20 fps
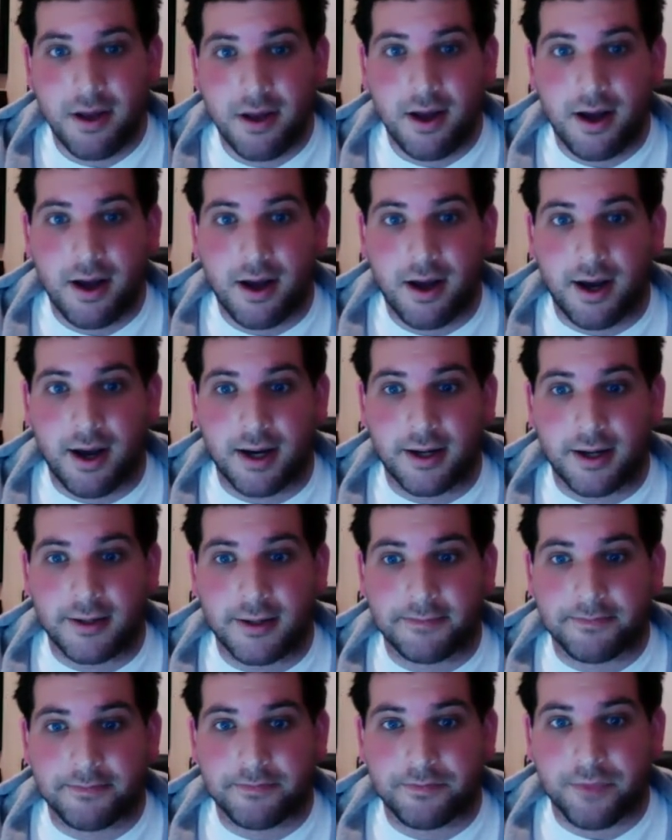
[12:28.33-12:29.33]

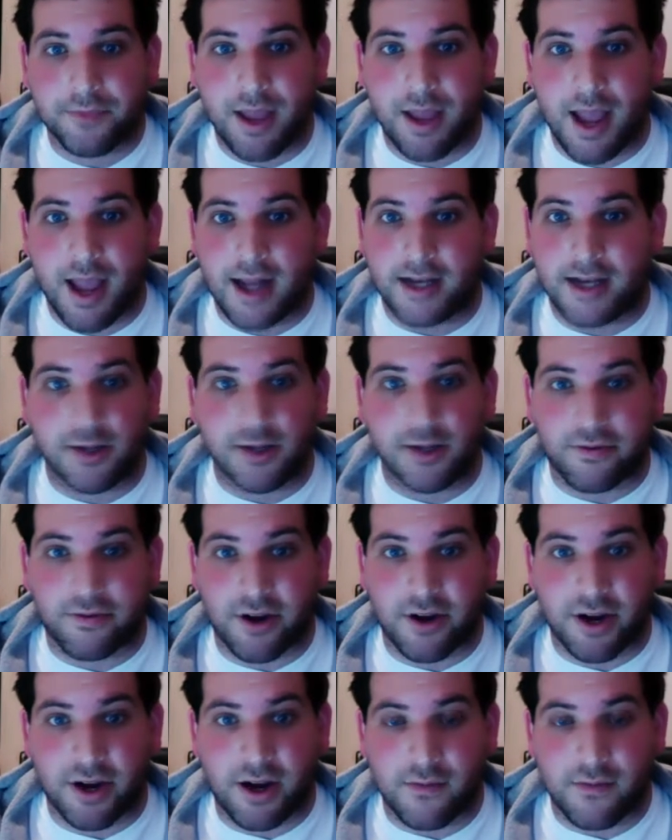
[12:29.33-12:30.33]
And he looked
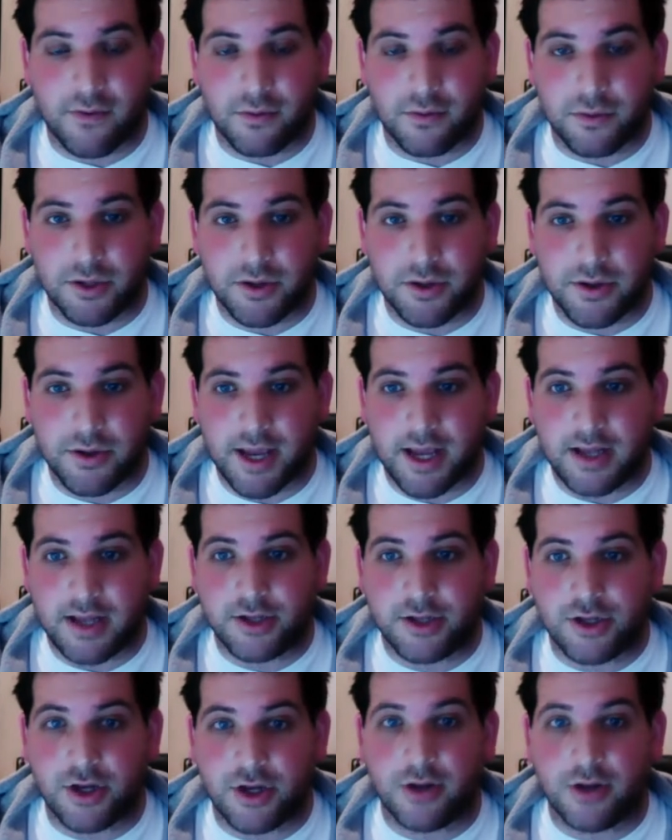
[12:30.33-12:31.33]
very comfortable doing it.
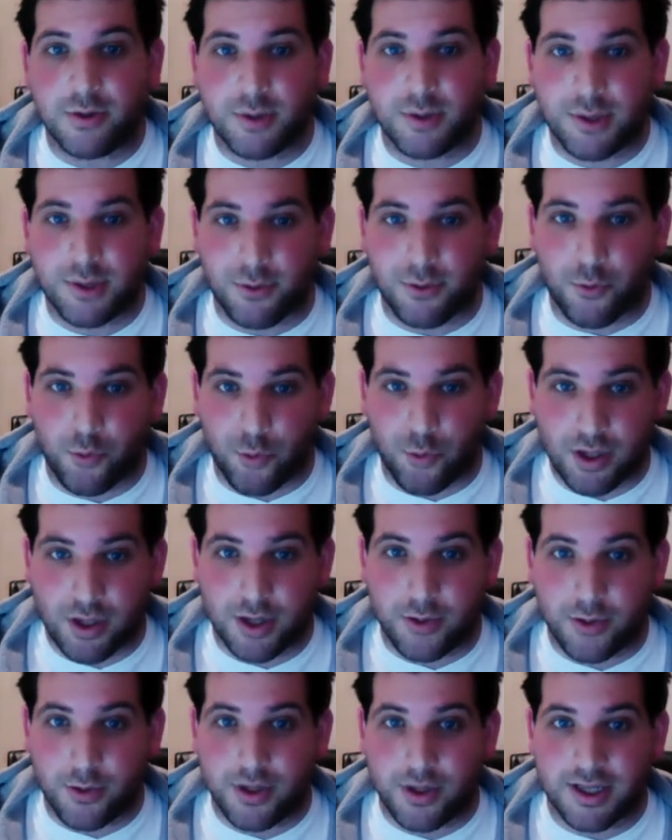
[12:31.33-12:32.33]
Jones was a
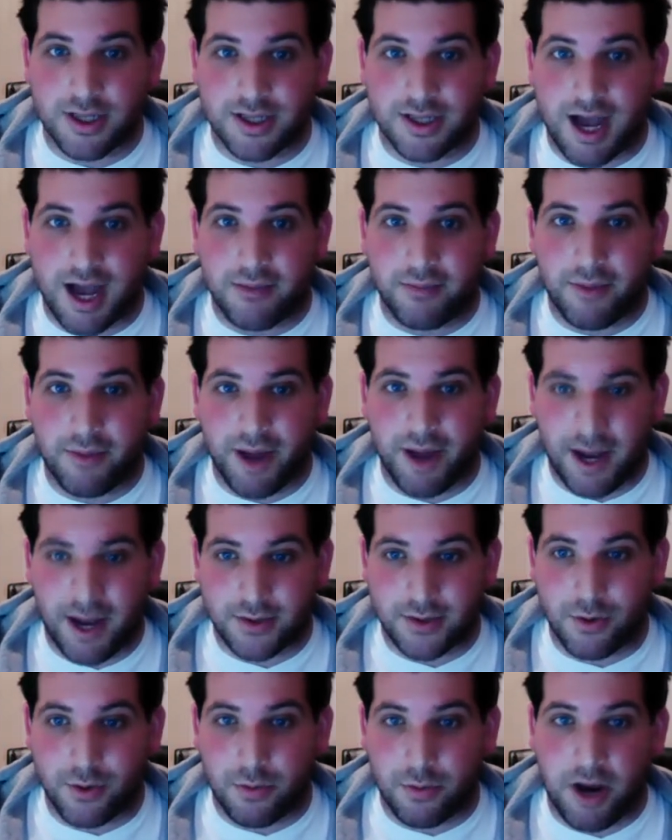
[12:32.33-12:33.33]
really, really top high
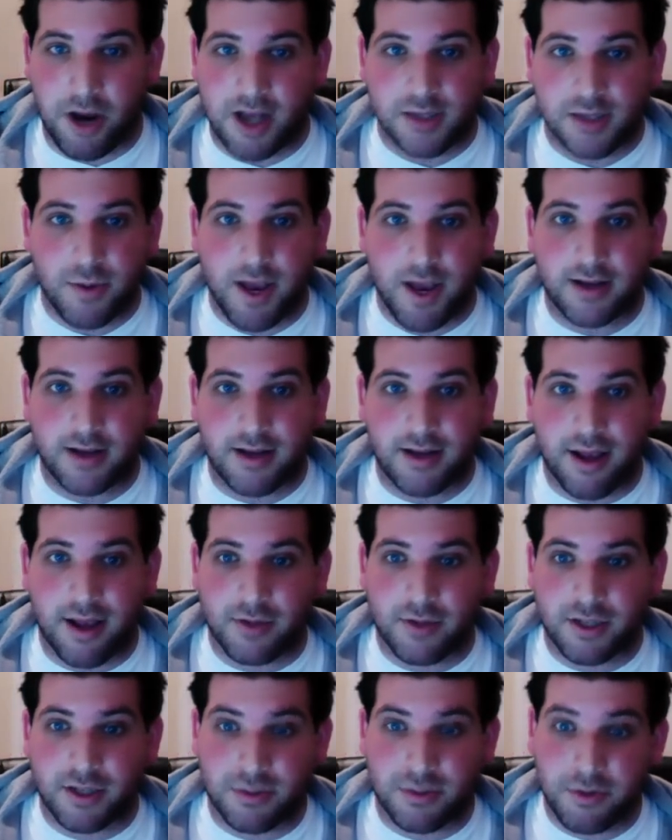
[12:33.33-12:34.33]
school prospect
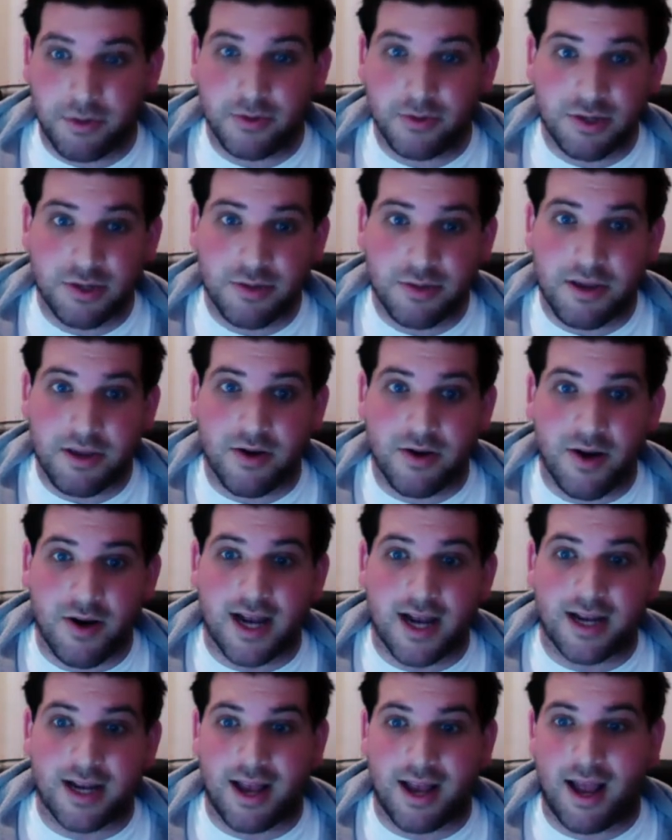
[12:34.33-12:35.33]
and was supposed to be
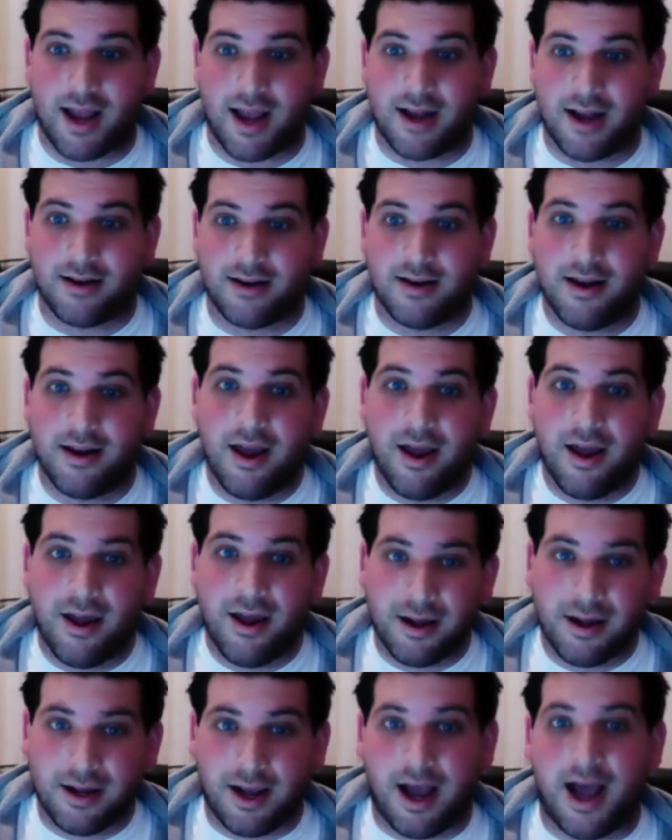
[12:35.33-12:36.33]
great and
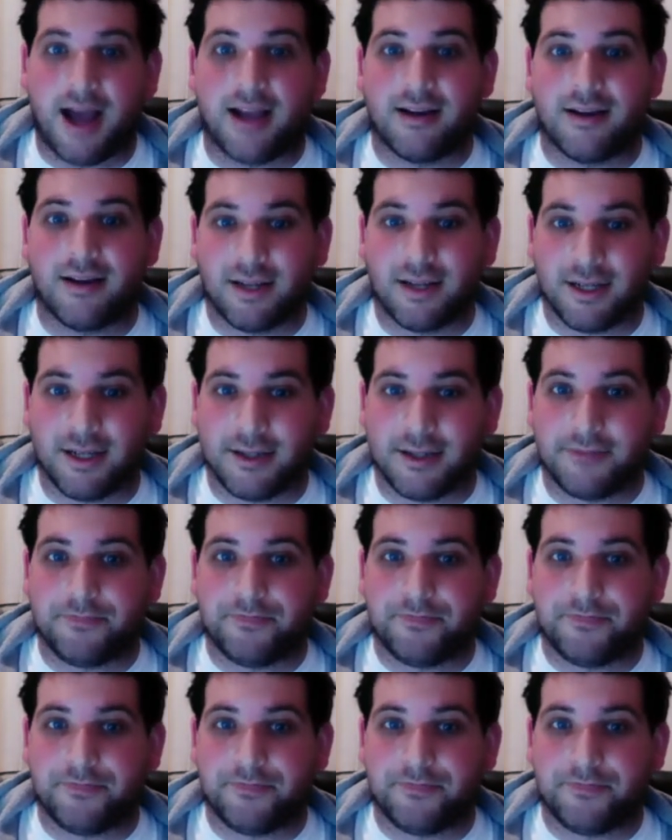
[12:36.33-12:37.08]
kind of